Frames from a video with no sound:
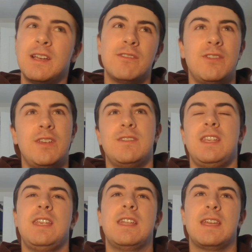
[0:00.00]

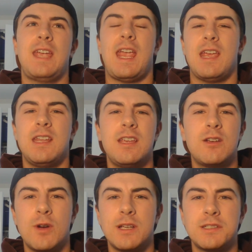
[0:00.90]
50 to 80
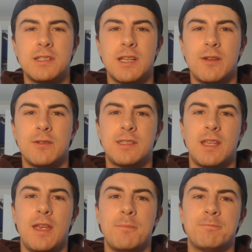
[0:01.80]
questions, I would
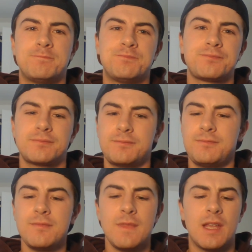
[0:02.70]
say.
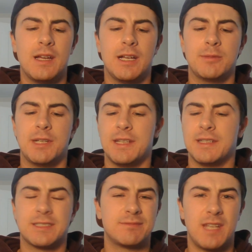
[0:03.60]
And
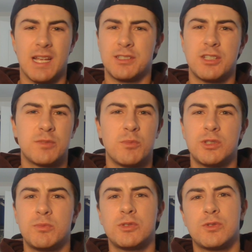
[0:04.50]
then, yeah, it's just
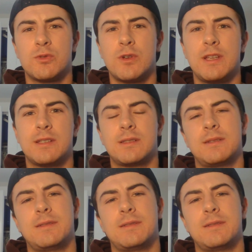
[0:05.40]
multiple choice.